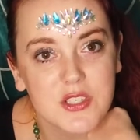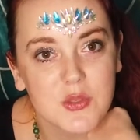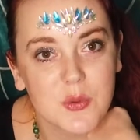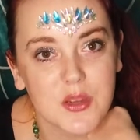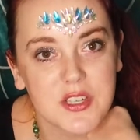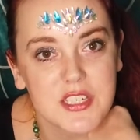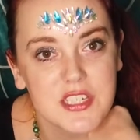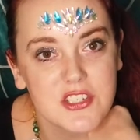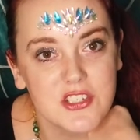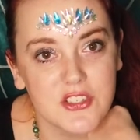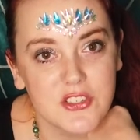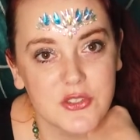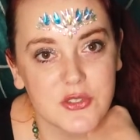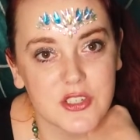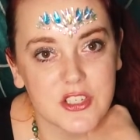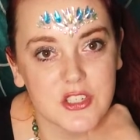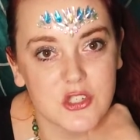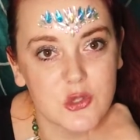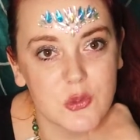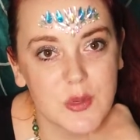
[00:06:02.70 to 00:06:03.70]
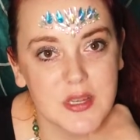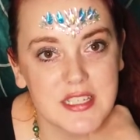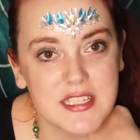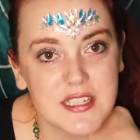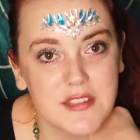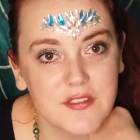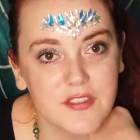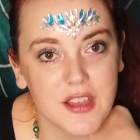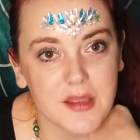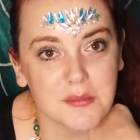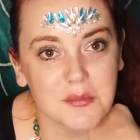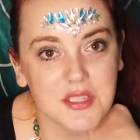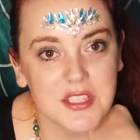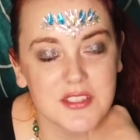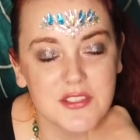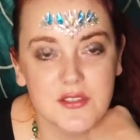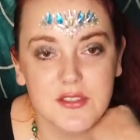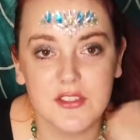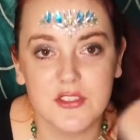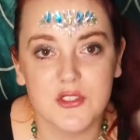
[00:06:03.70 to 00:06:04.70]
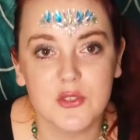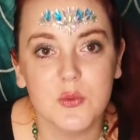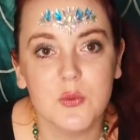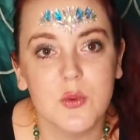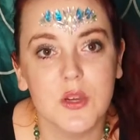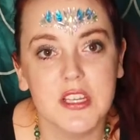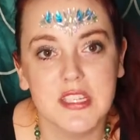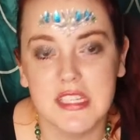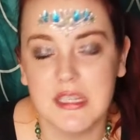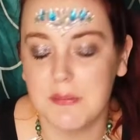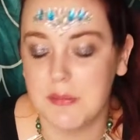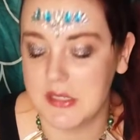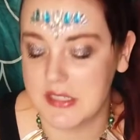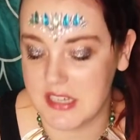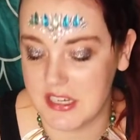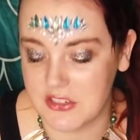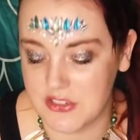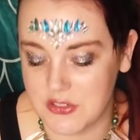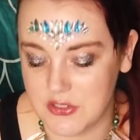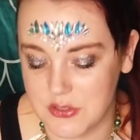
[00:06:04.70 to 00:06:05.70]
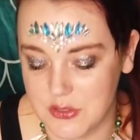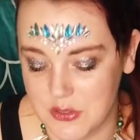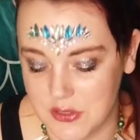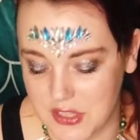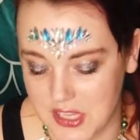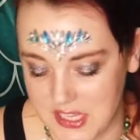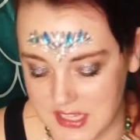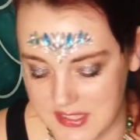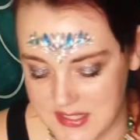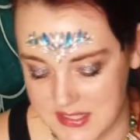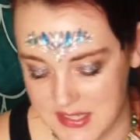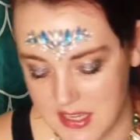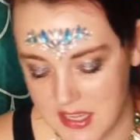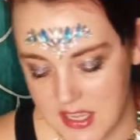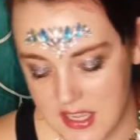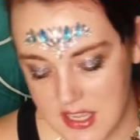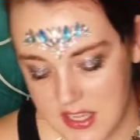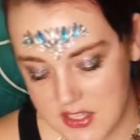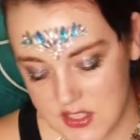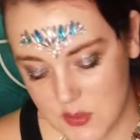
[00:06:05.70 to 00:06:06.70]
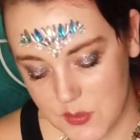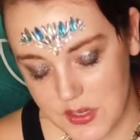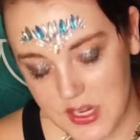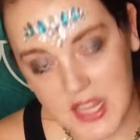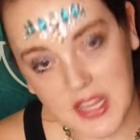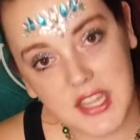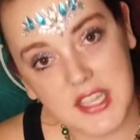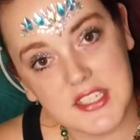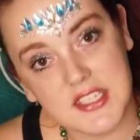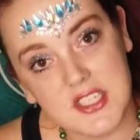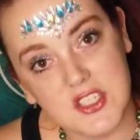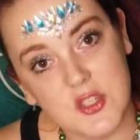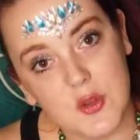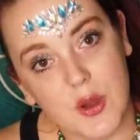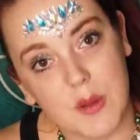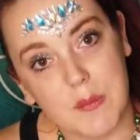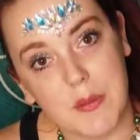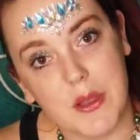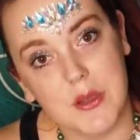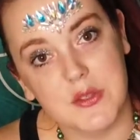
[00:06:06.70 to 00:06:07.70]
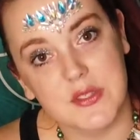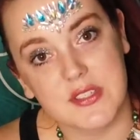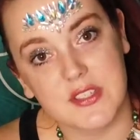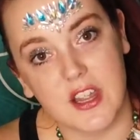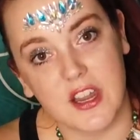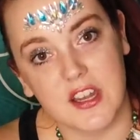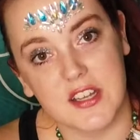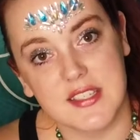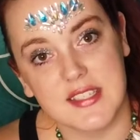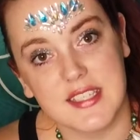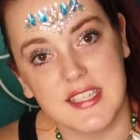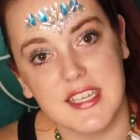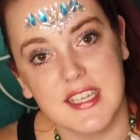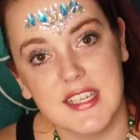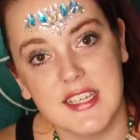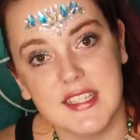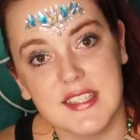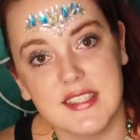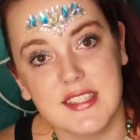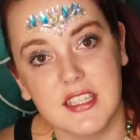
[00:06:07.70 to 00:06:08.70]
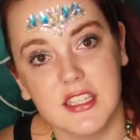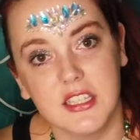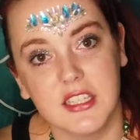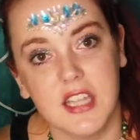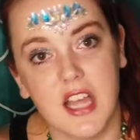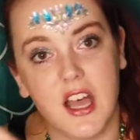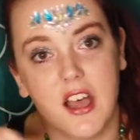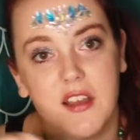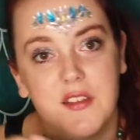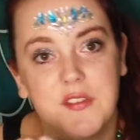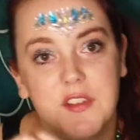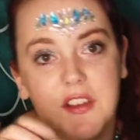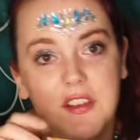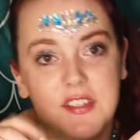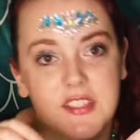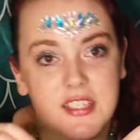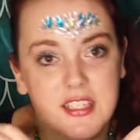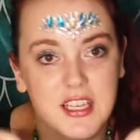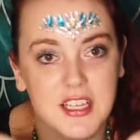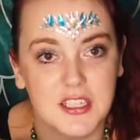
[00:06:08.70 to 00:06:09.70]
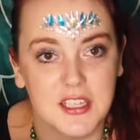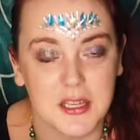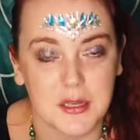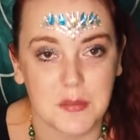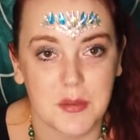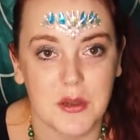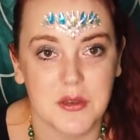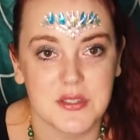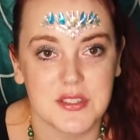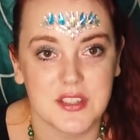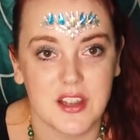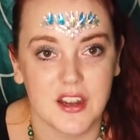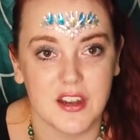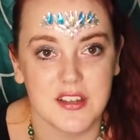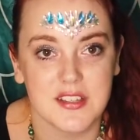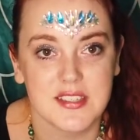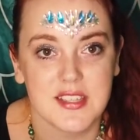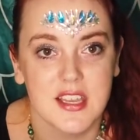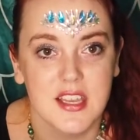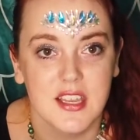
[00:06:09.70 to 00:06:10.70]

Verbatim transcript: 20 children, 20 families. Those are 20 potential new clients. So what I like to do are postcards. Kids love to collect postcards,